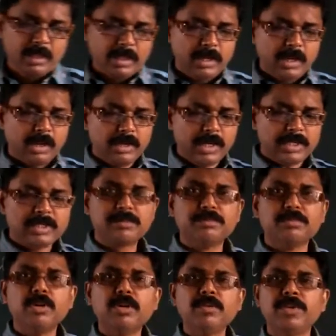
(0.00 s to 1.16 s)
Now let's
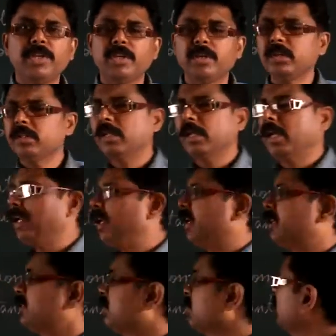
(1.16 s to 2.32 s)
move here and
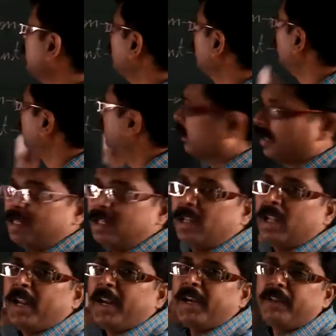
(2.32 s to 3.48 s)
let's see here
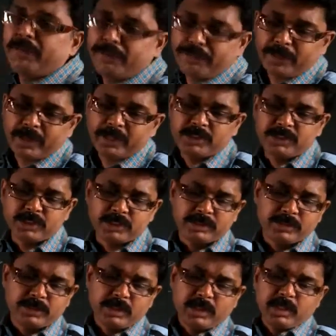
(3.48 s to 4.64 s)
the different
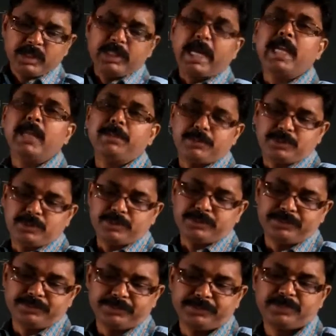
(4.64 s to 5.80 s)
types
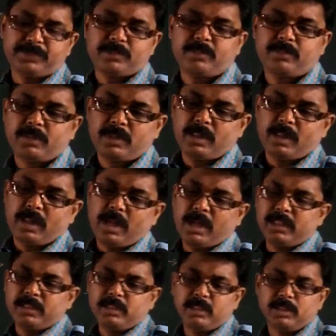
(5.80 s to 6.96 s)

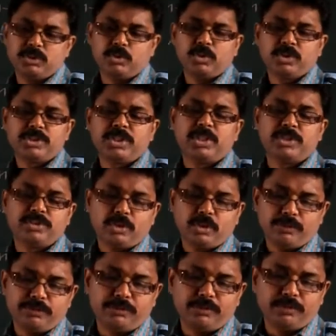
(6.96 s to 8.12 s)
and the sources
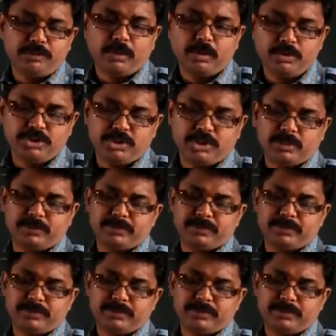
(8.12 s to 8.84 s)
of pollution.